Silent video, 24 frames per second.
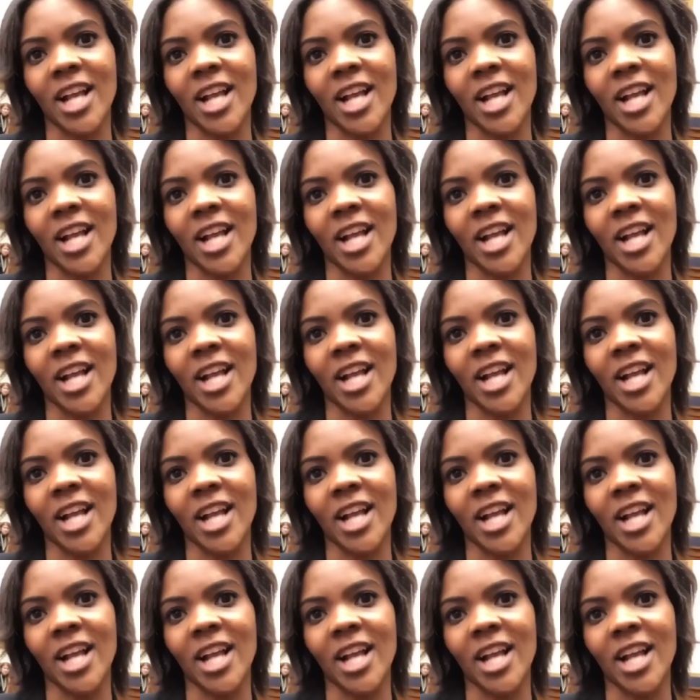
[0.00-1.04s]

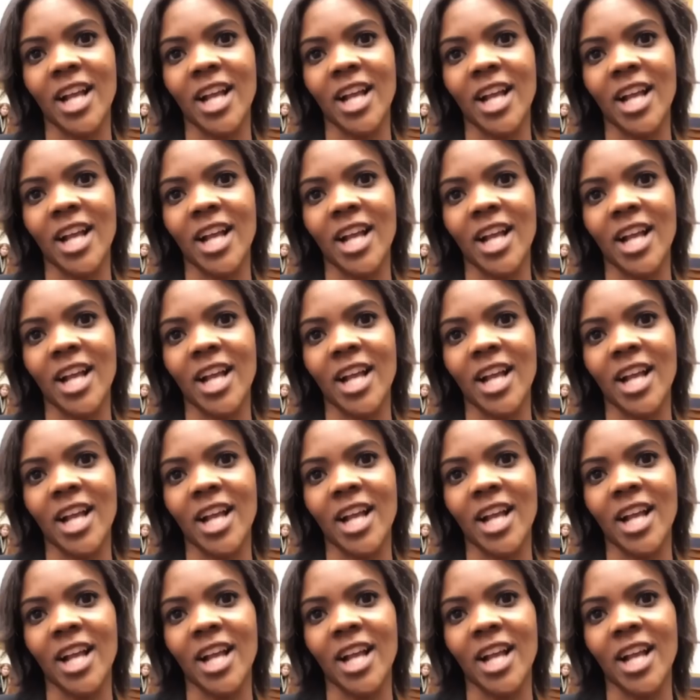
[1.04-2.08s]

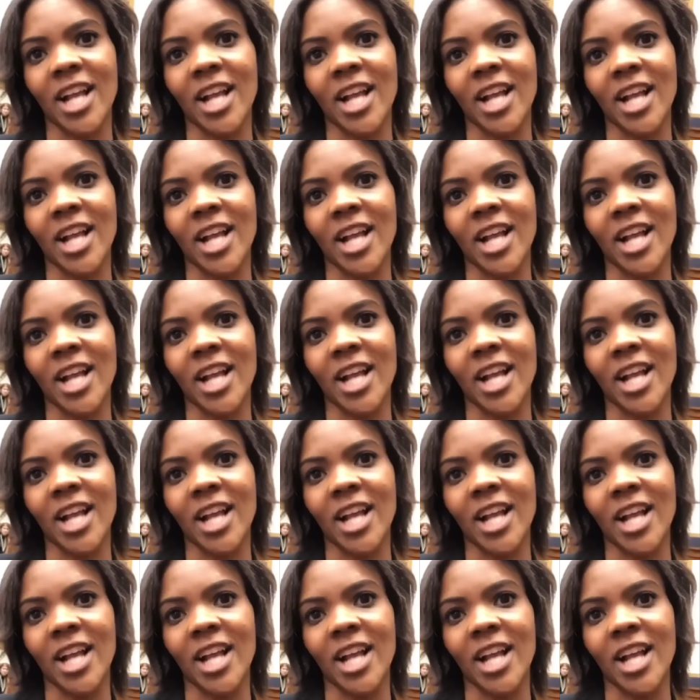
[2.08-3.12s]

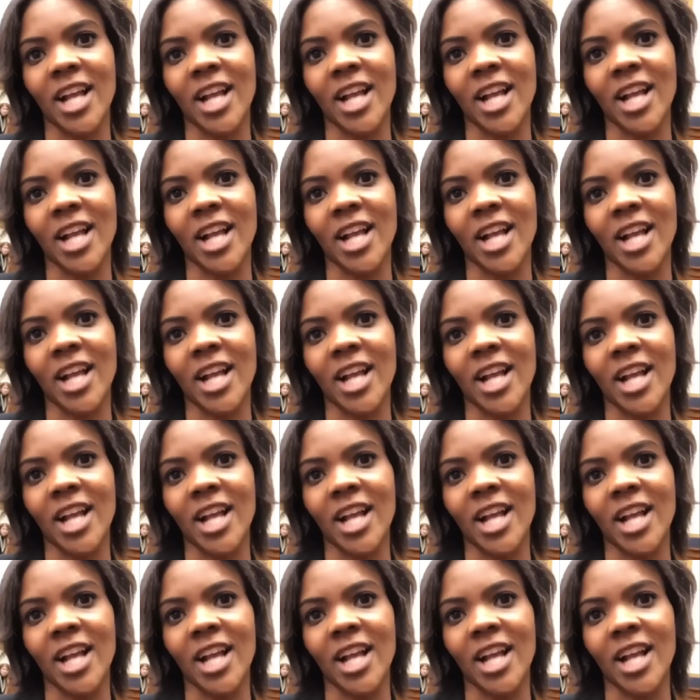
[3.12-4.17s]

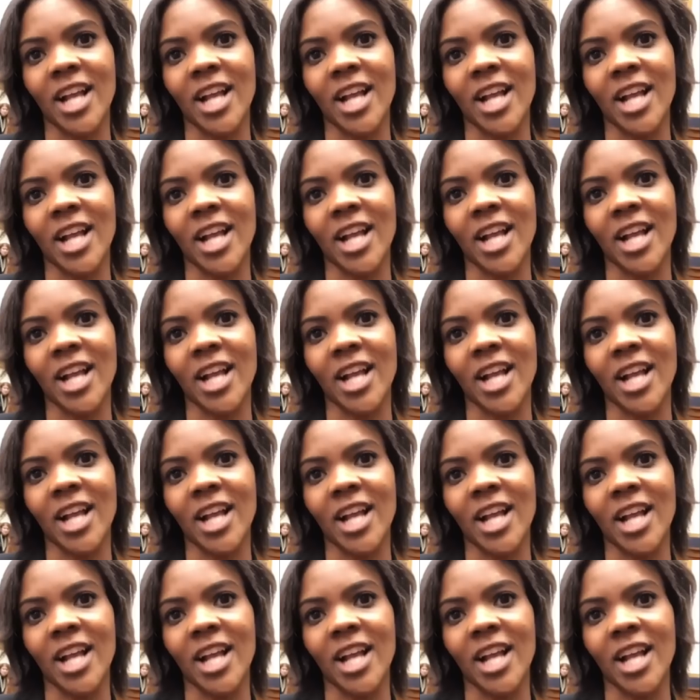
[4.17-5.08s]
[no speech]